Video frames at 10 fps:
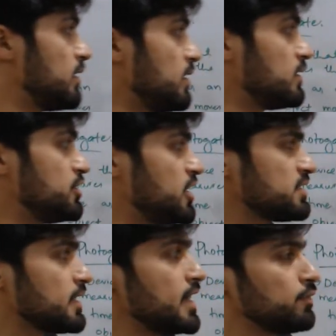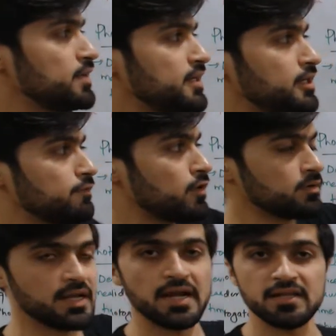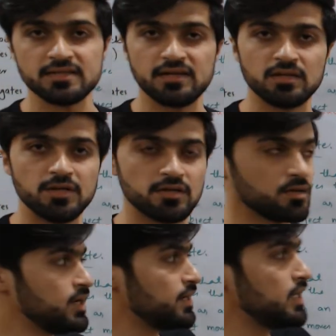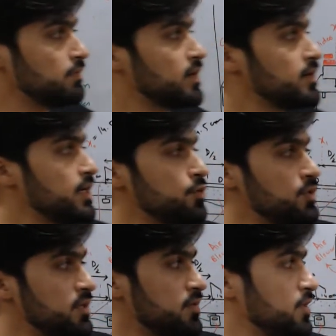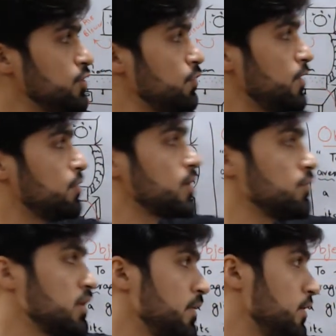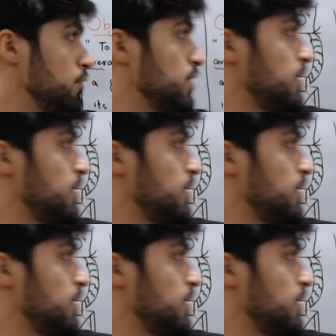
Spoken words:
just like we did it for 80 centimeter. T1, T2, T3, you will note down the value. Then